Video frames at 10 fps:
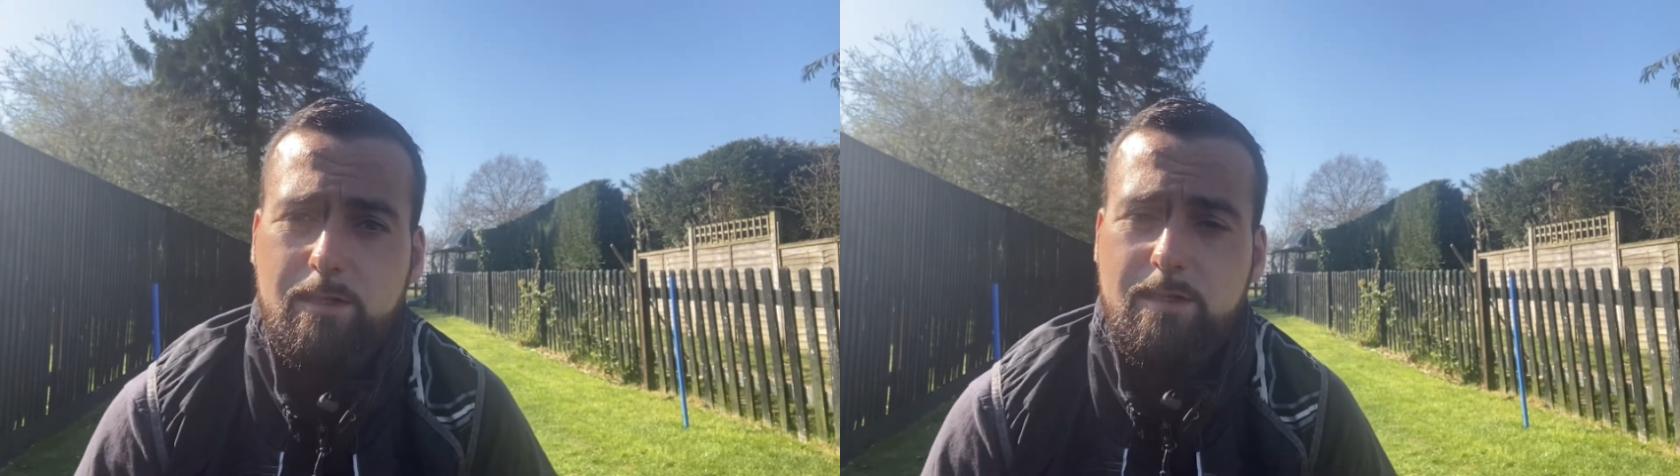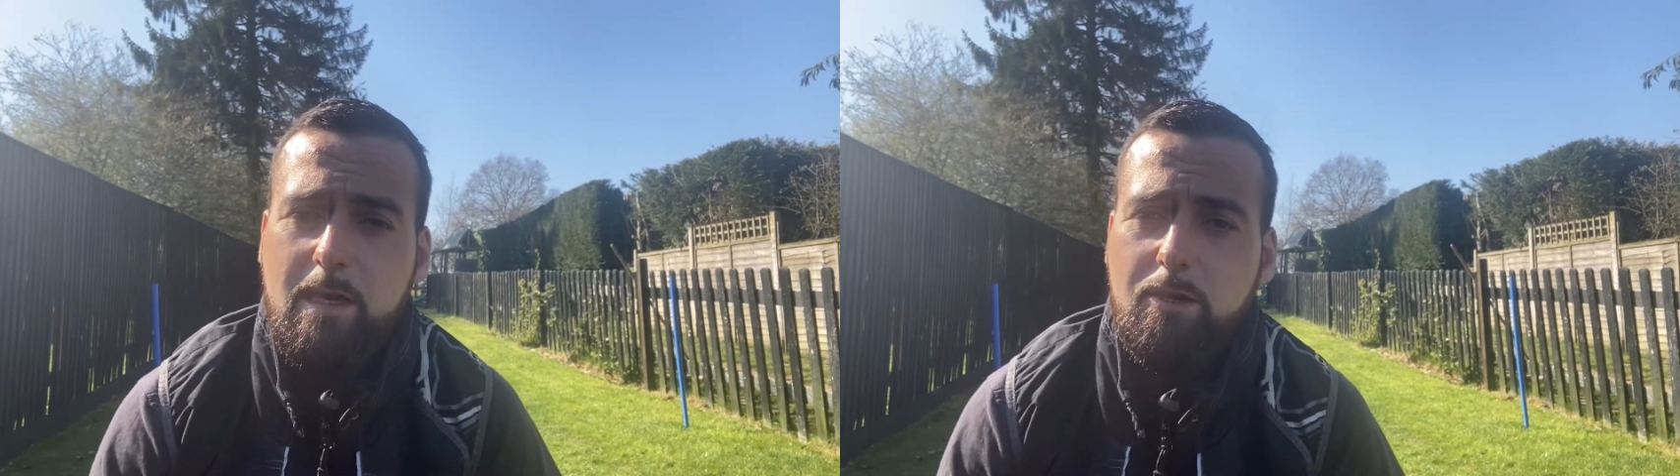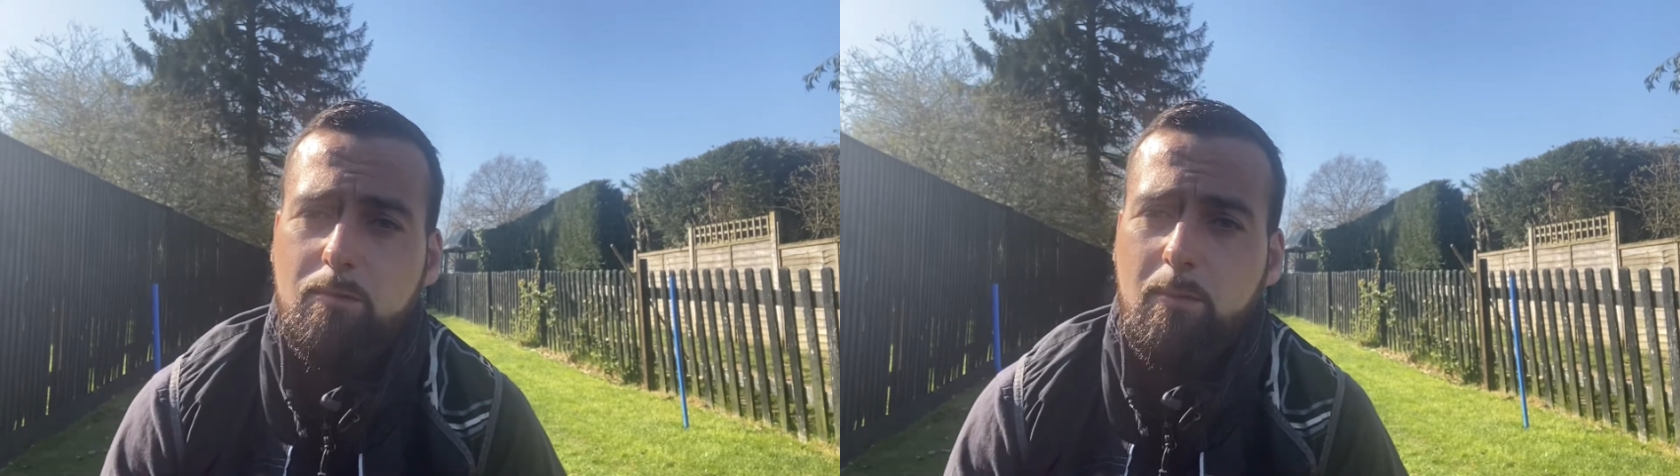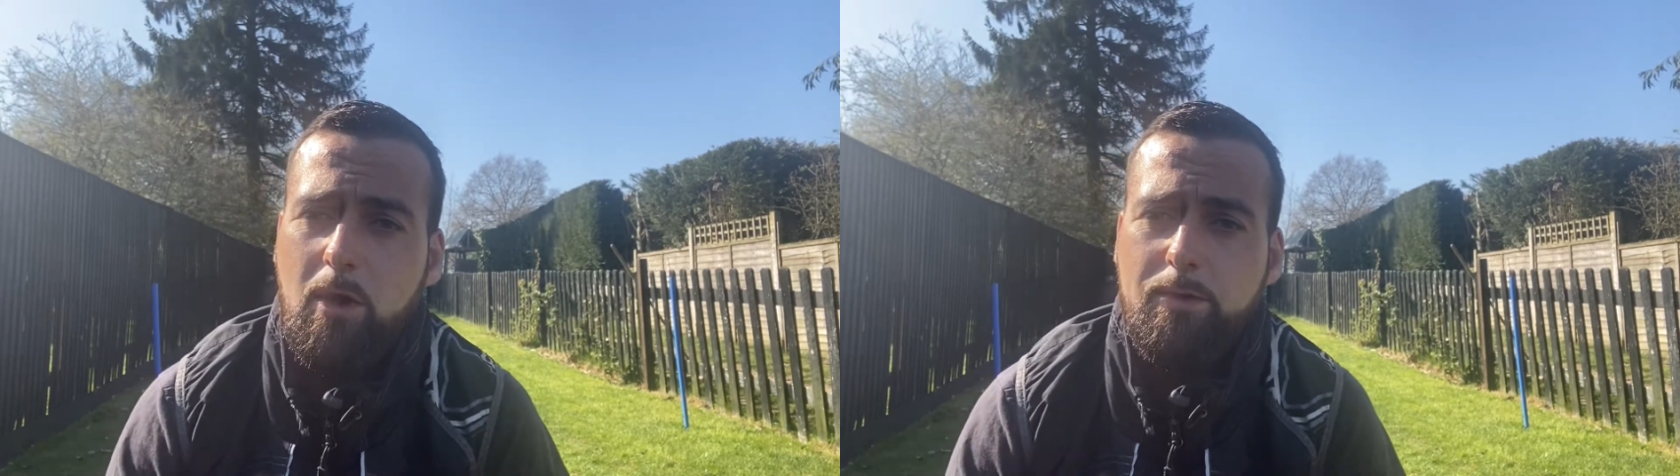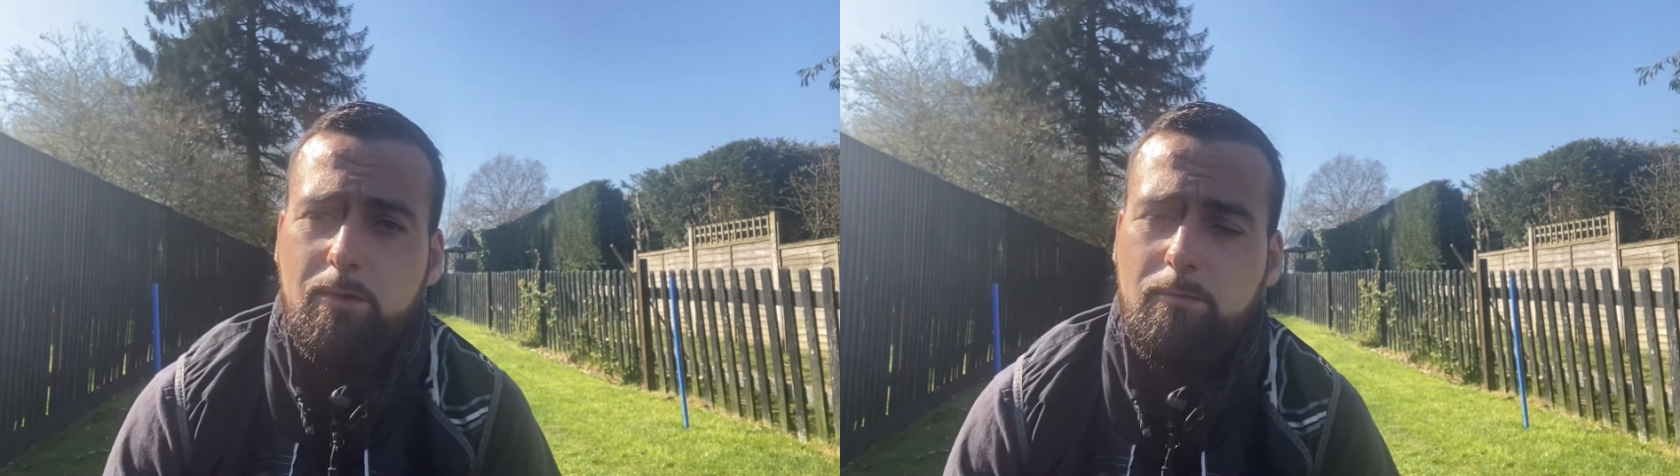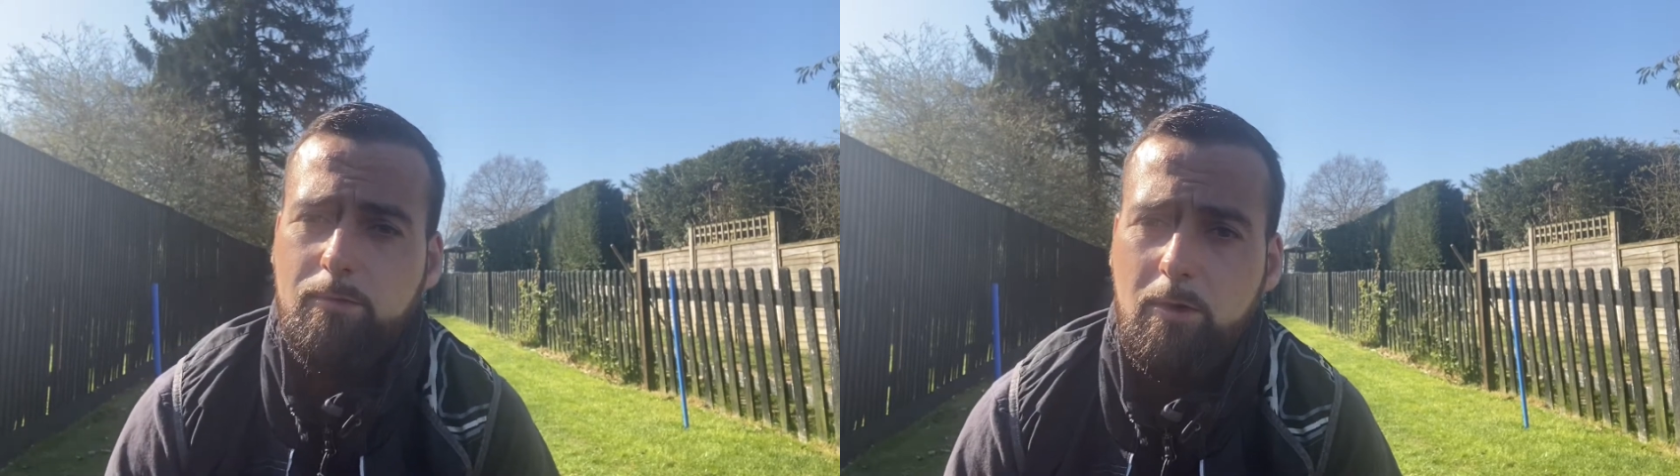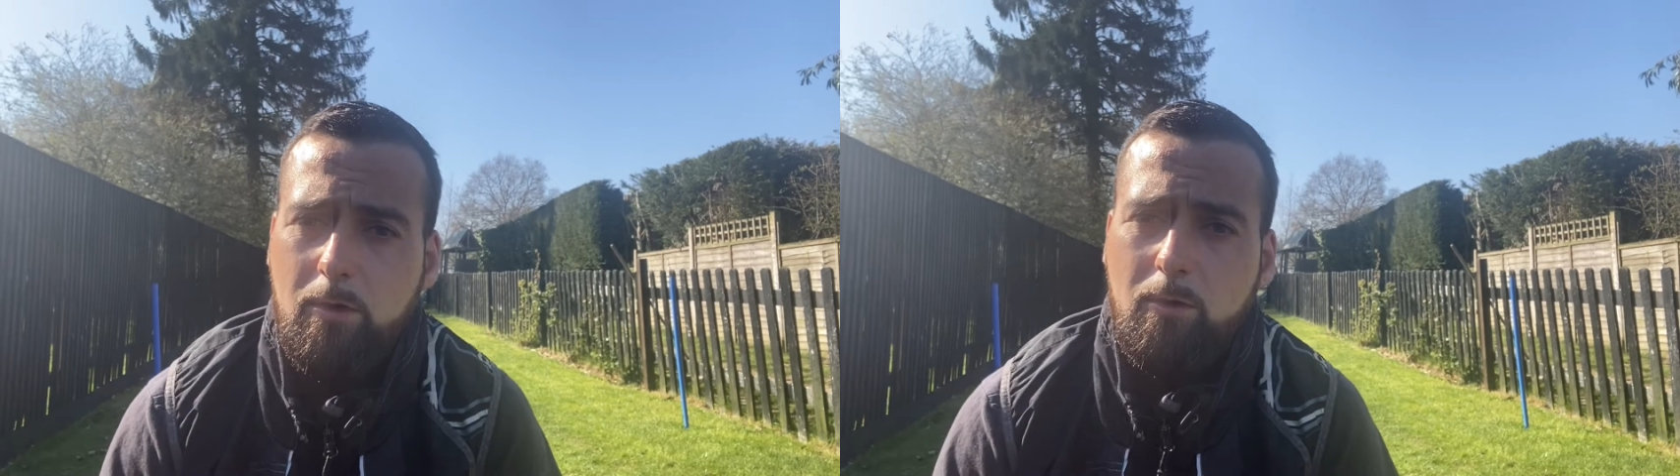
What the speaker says: to take your mind off